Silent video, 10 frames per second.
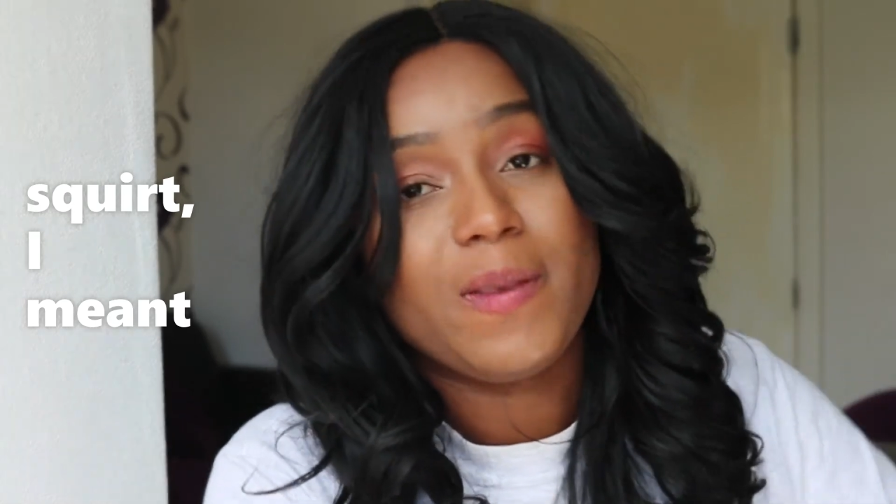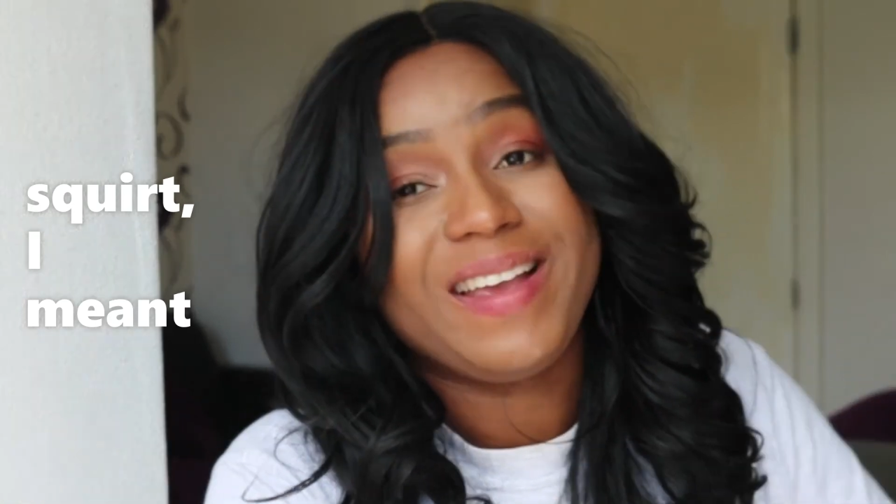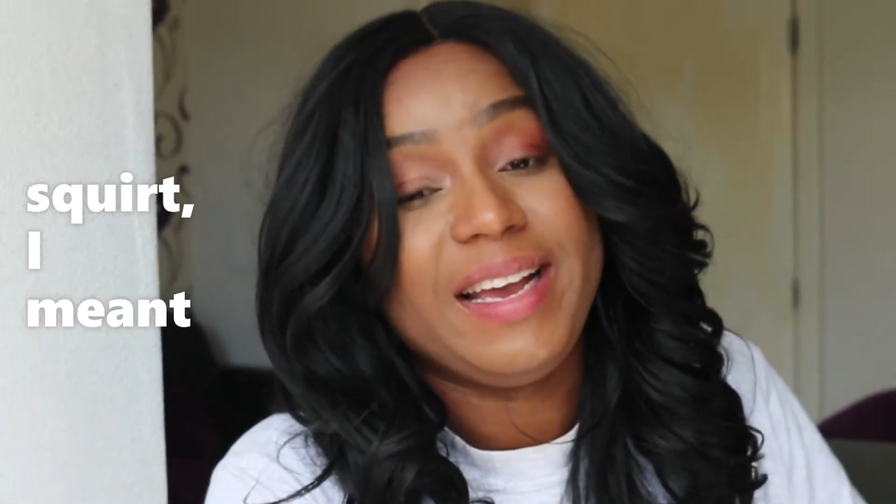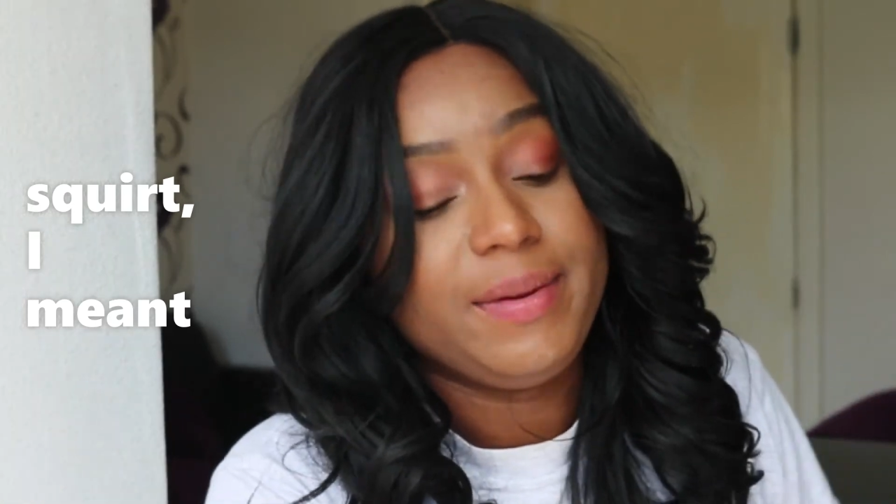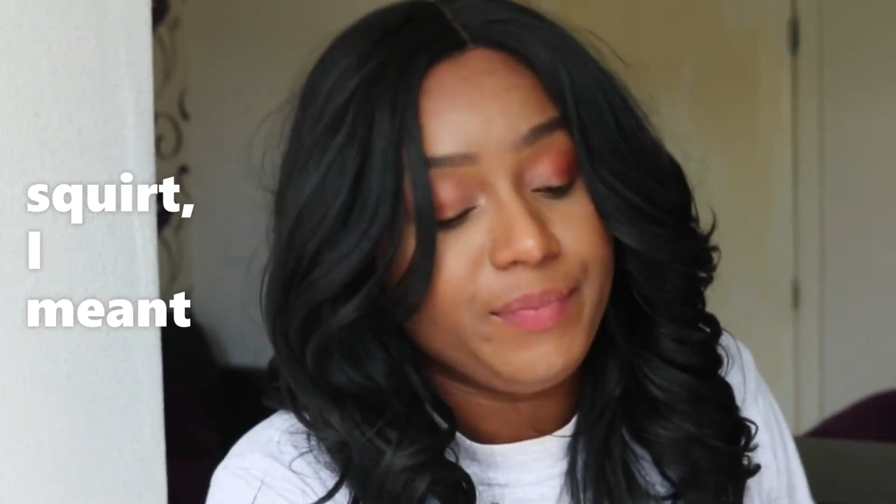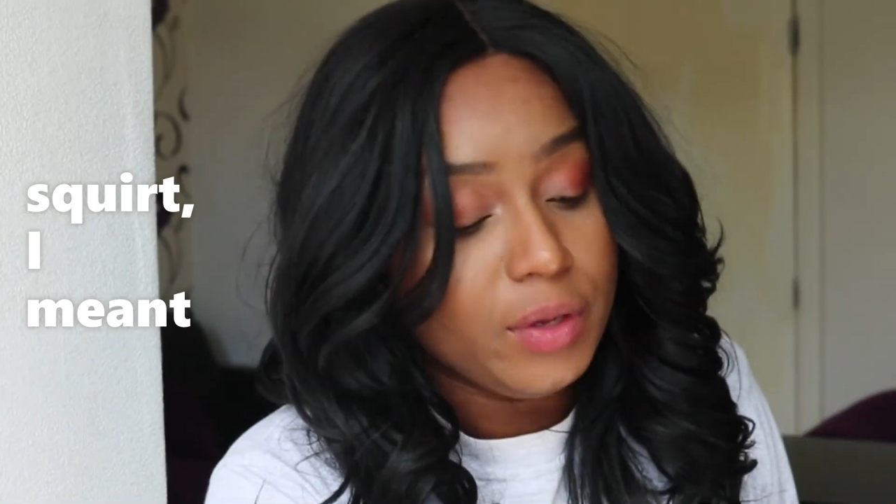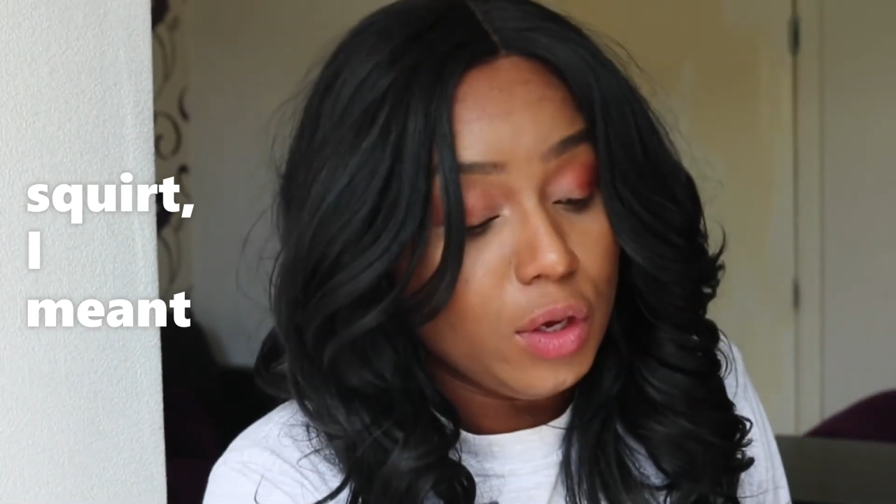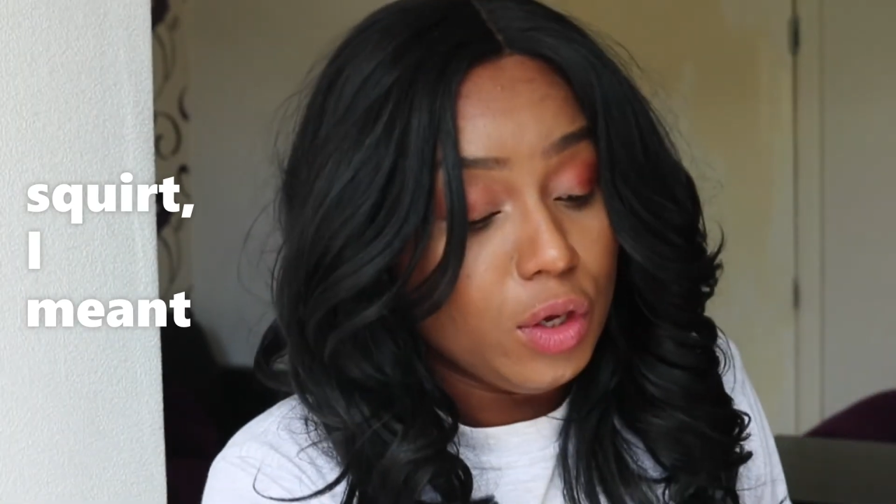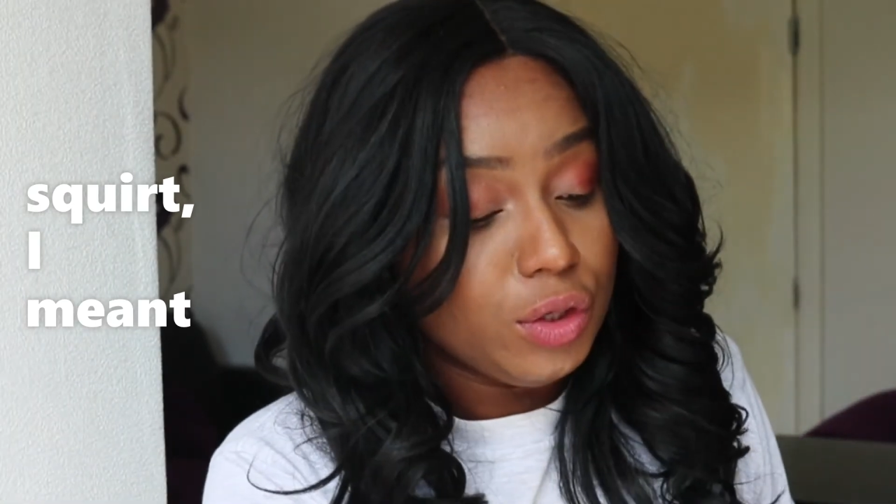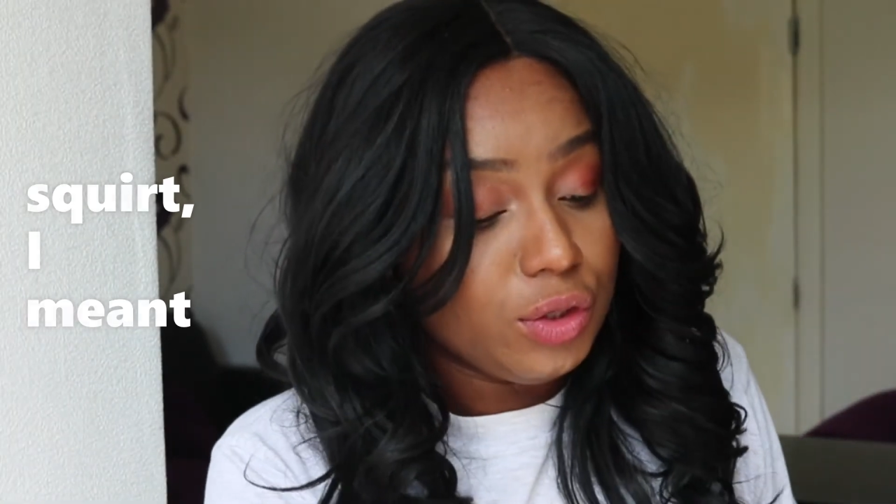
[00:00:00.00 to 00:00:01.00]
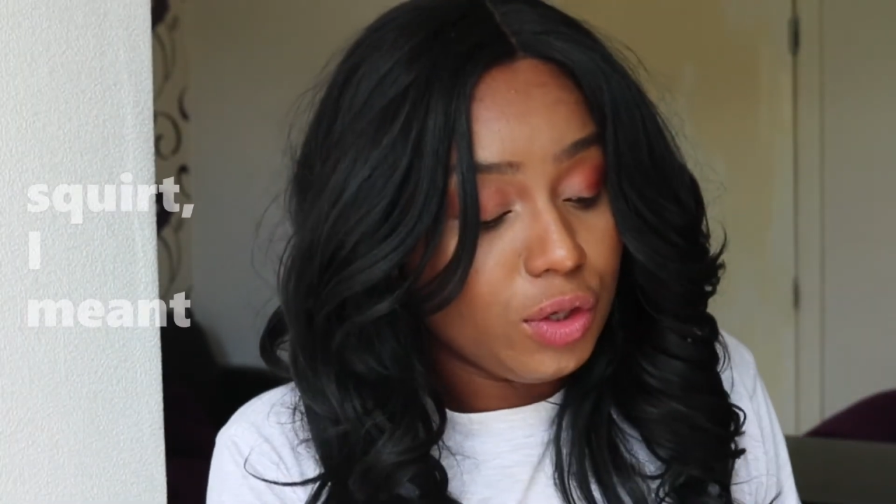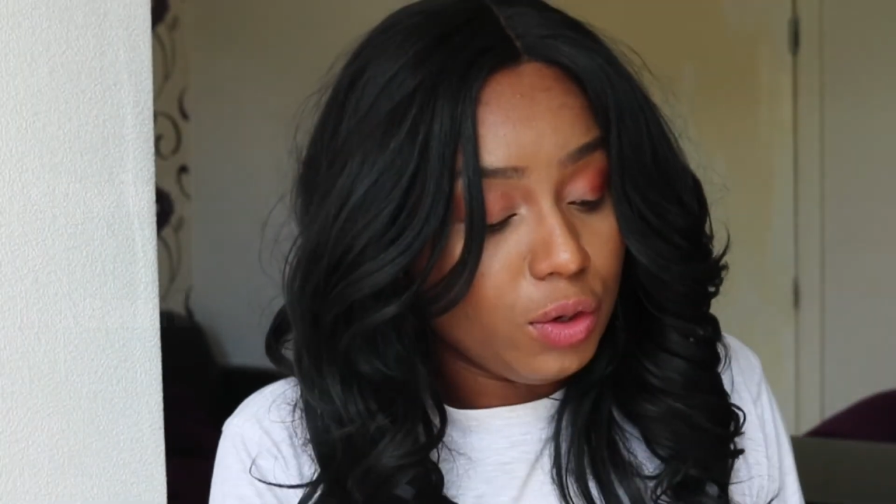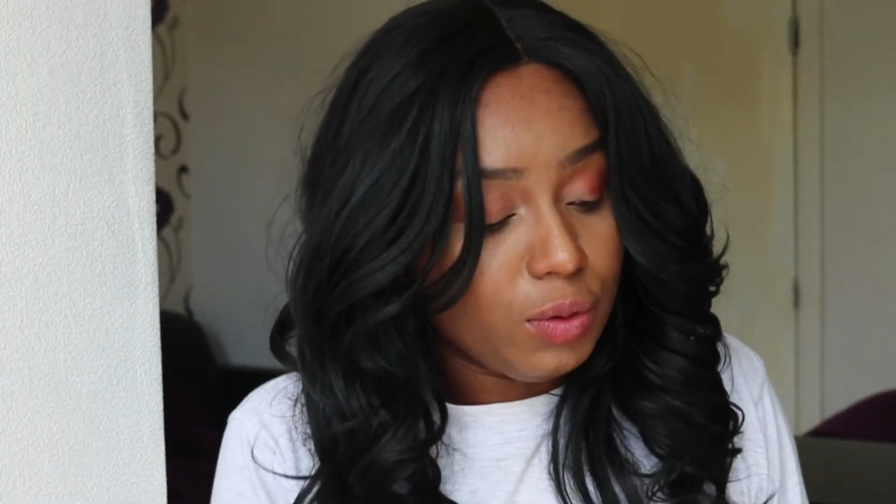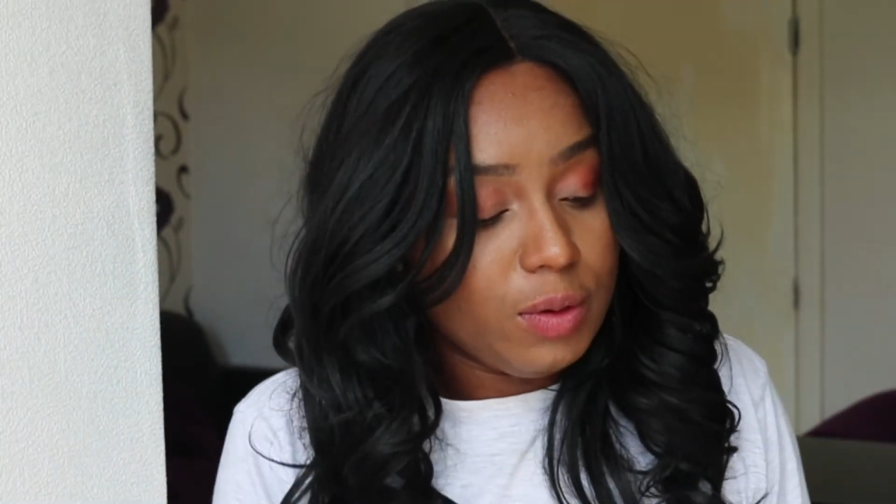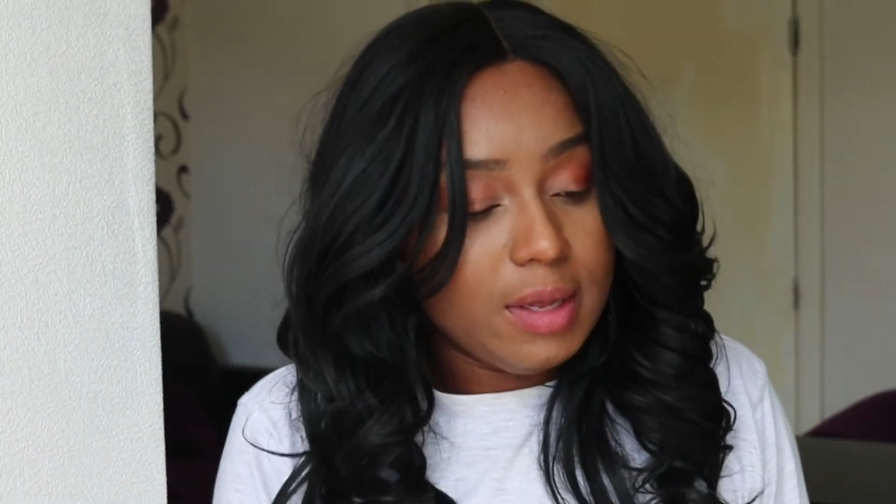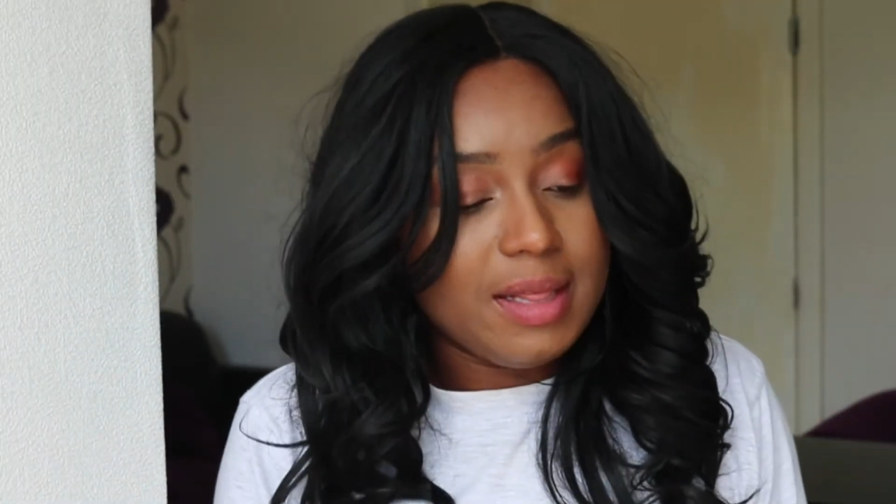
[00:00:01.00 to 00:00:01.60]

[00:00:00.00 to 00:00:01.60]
Okay, so